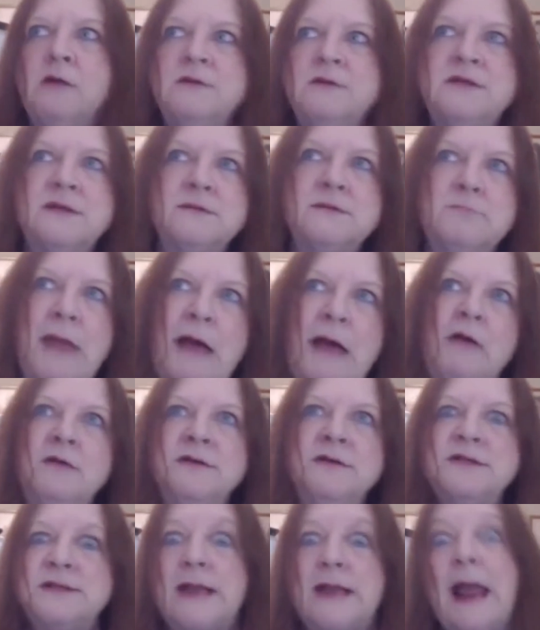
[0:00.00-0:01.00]
mountains
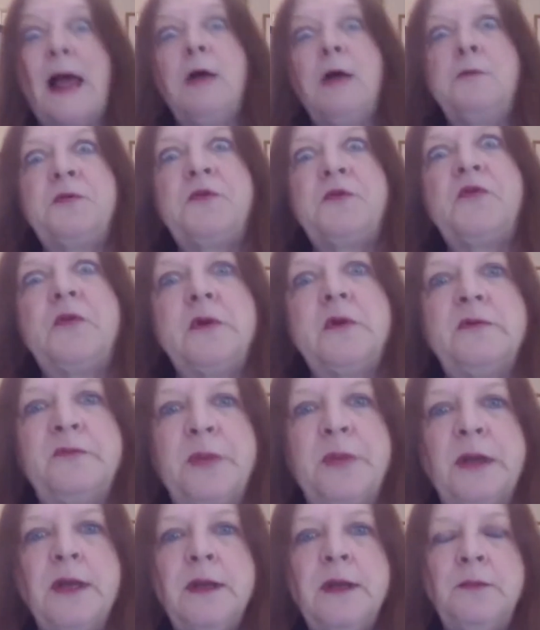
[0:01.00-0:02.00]
and mountains and
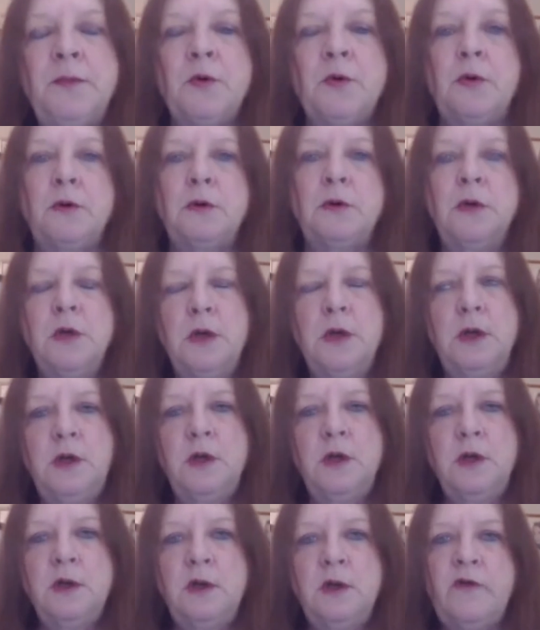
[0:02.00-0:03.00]
Alps full of people
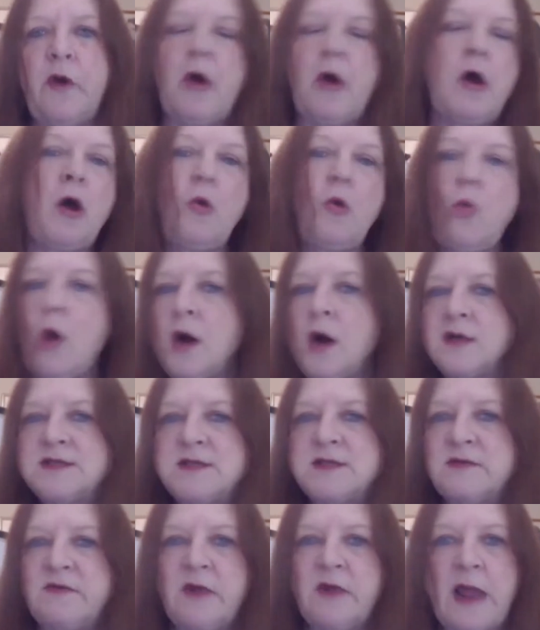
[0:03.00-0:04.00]
of
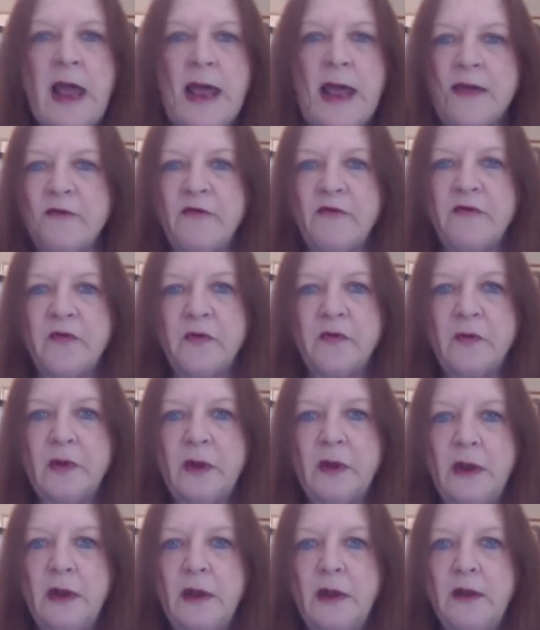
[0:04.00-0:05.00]
all walks of
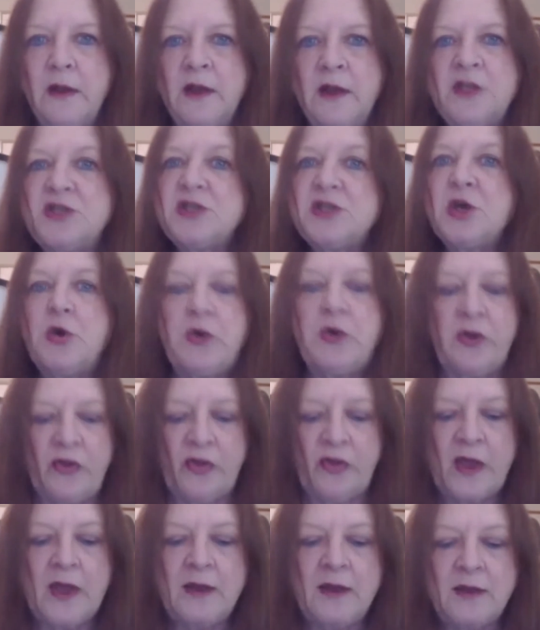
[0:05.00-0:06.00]
life. And
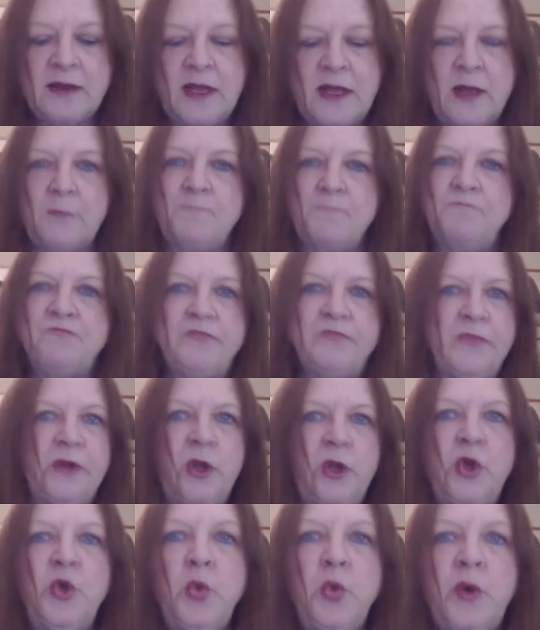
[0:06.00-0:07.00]
so to think that
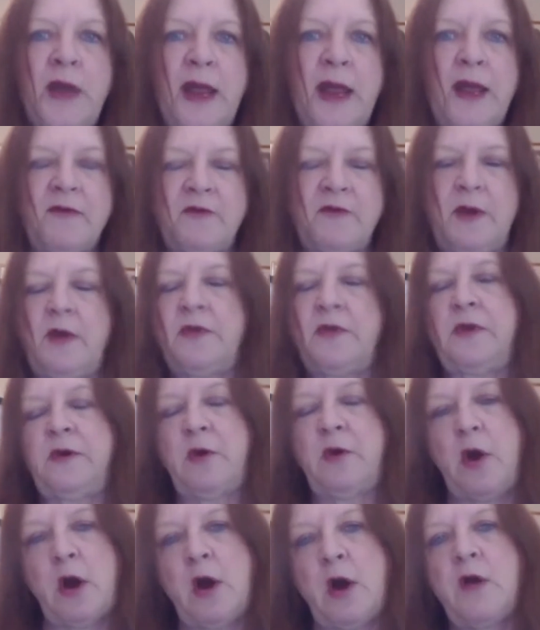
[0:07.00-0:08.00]
you would
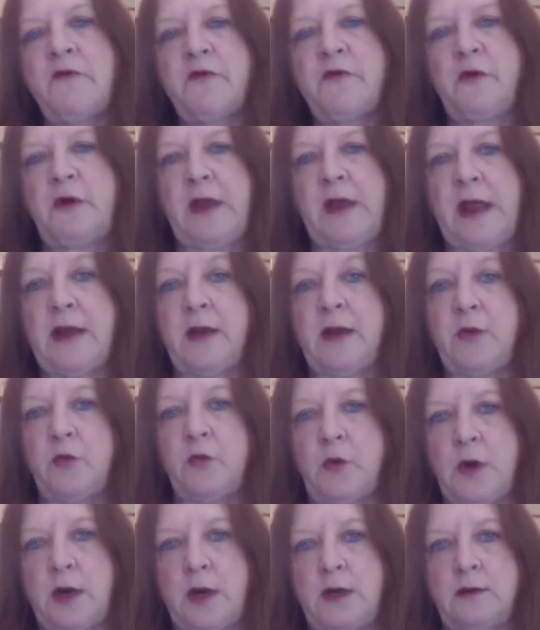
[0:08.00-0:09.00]
have nothing to offer
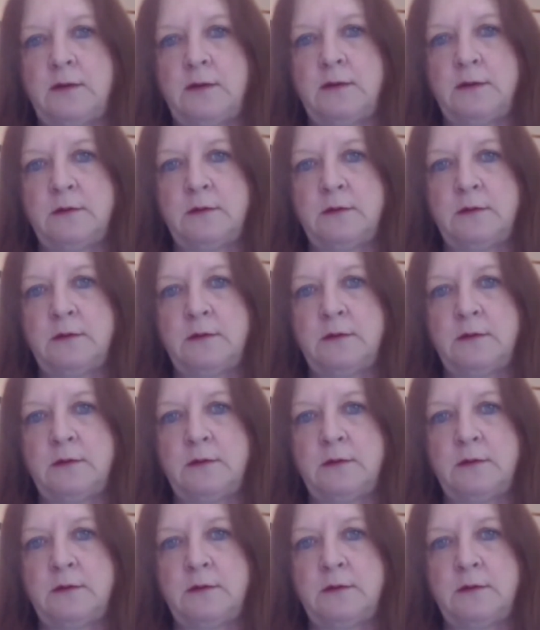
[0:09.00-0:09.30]
to anyone,